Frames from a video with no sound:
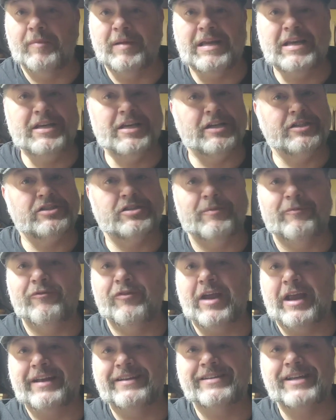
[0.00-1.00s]
He does some
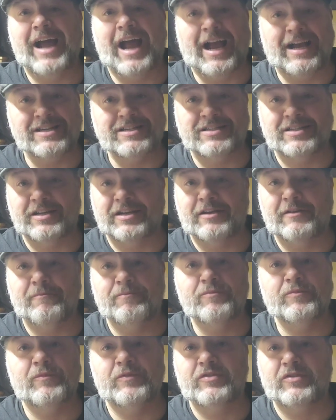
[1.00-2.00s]
fantastic
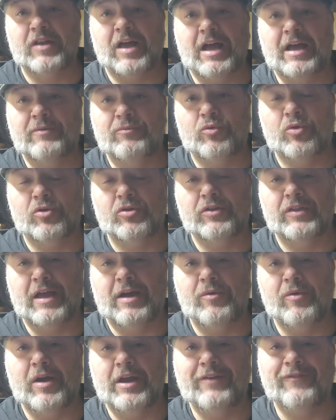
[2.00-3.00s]
slide work
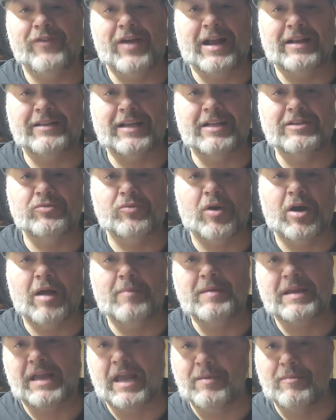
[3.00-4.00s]
that way. In fact, that's where
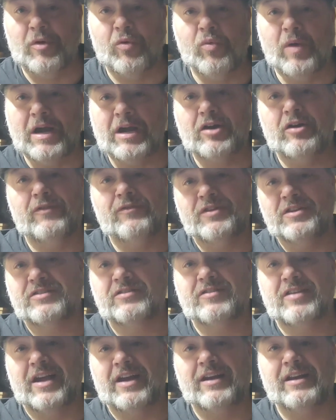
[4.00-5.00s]
I became aware of
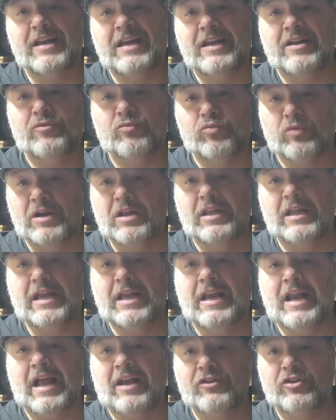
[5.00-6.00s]
this technique,
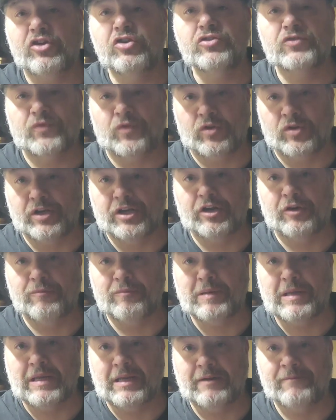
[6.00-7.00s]
really, and how useful it
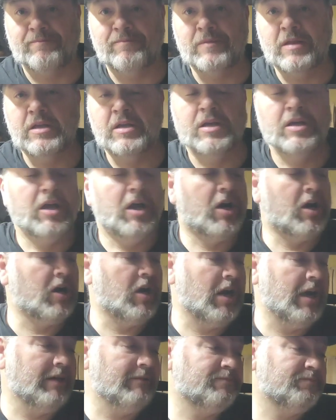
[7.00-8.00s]
could be. All
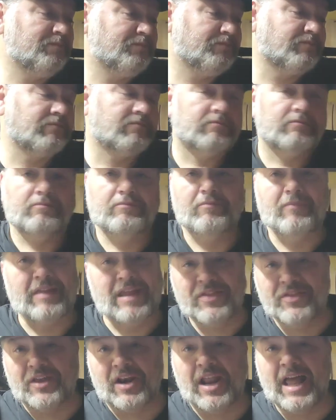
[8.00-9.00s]
right,
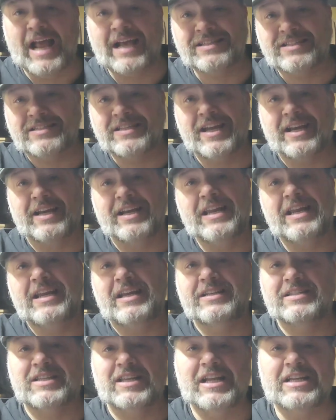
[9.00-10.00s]
the last
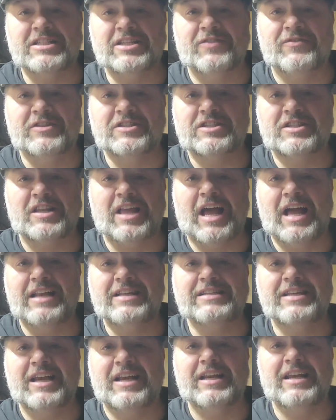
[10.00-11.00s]
technique is less of a
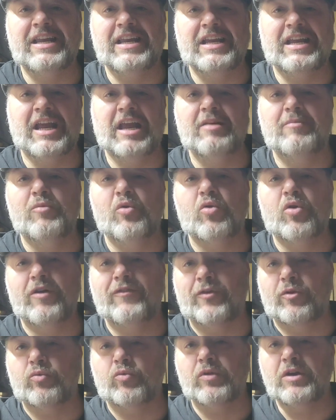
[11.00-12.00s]
slide technique and more
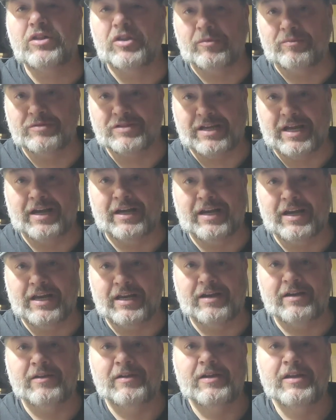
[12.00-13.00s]
of a rhythm
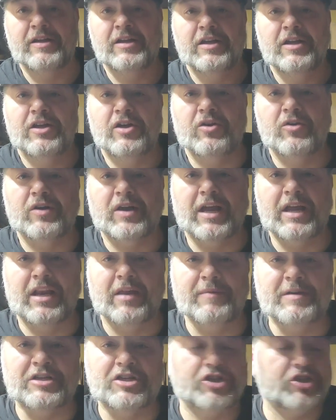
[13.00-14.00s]
technique. Okay,
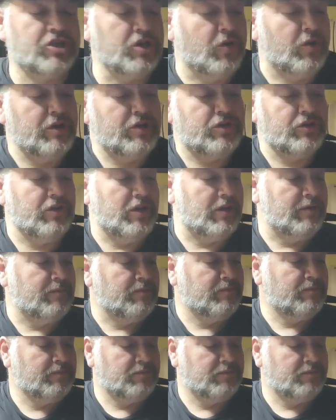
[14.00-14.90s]
let me just show it to you.